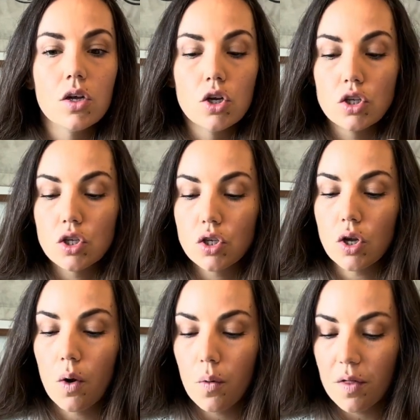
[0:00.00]

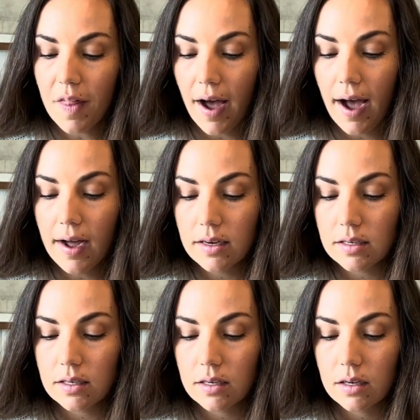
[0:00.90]
so
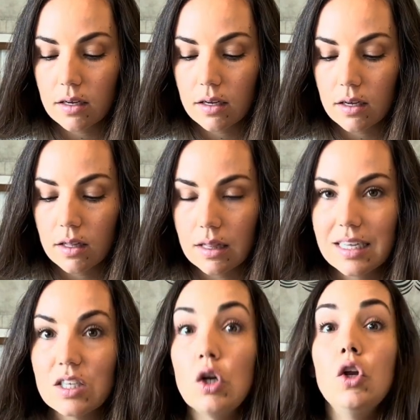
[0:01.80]
that
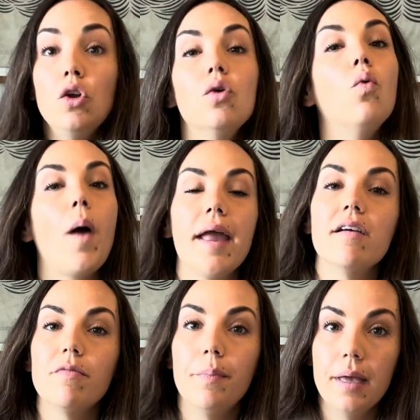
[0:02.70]
this new way
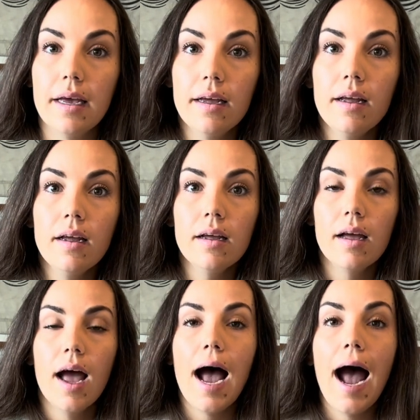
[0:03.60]
of being
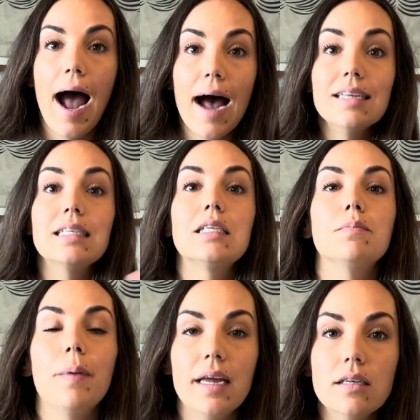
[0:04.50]
has
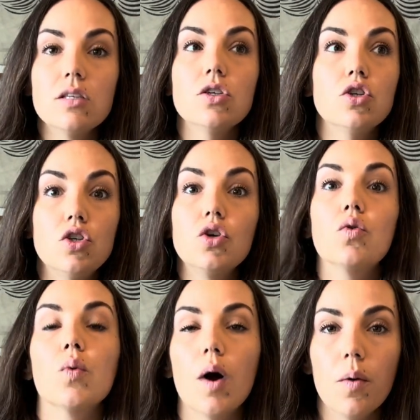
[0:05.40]
space to
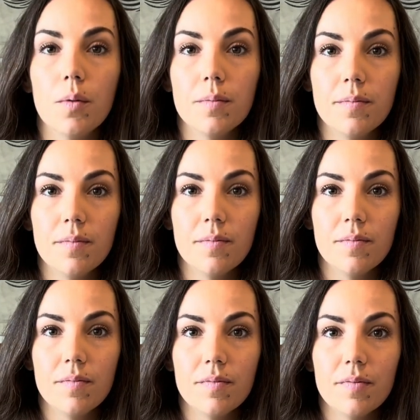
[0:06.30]
grow.
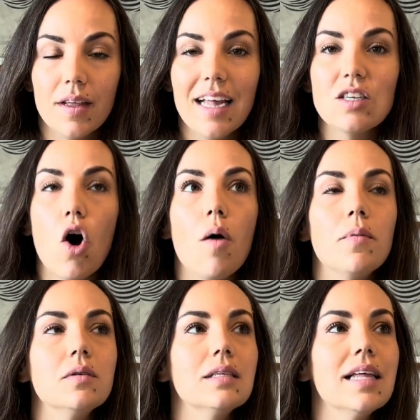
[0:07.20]
It's
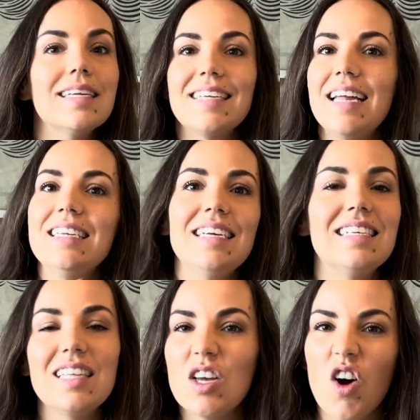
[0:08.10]
almost like tending
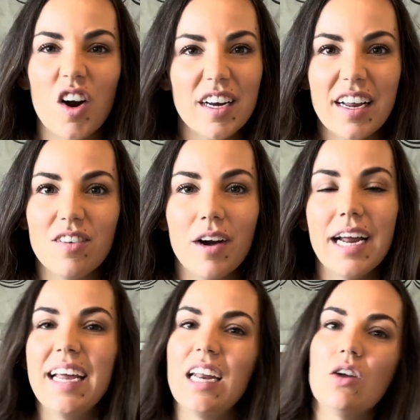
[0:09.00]
to the garden, right?
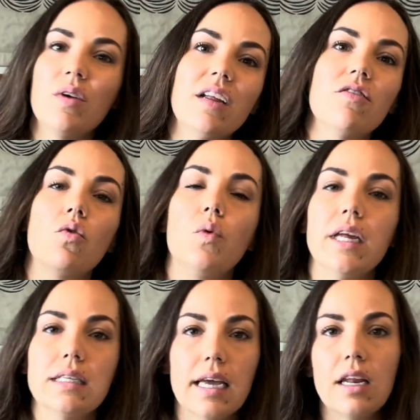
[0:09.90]
Getting rid of the
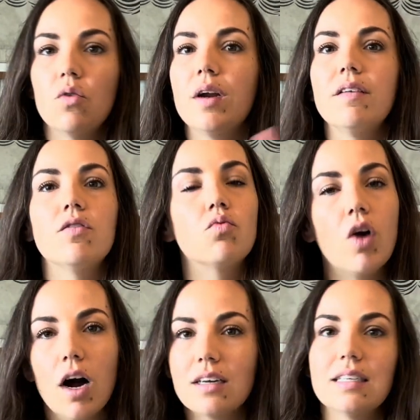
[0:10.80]
weeds, getting rid of the
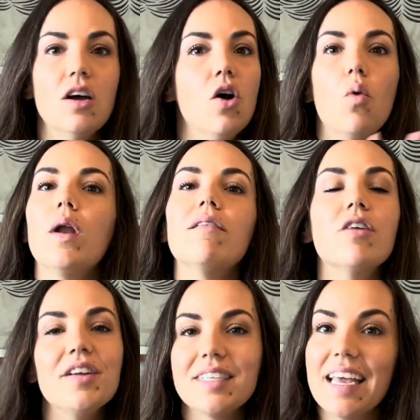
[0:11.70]
rocks, whatever
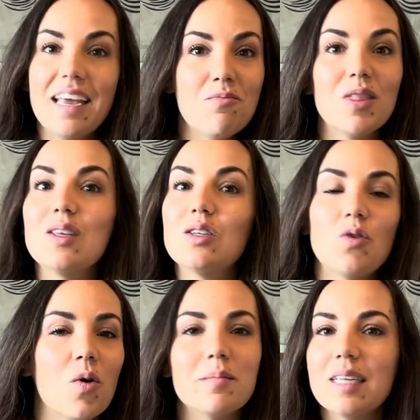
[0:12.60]
else came with the
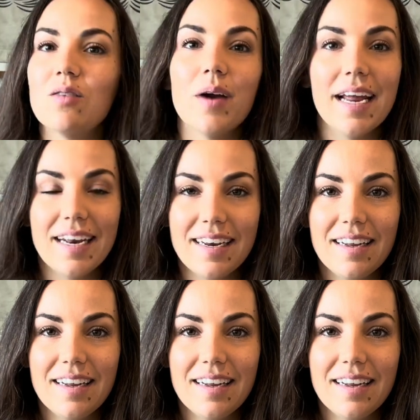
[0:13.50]
storms and the rain,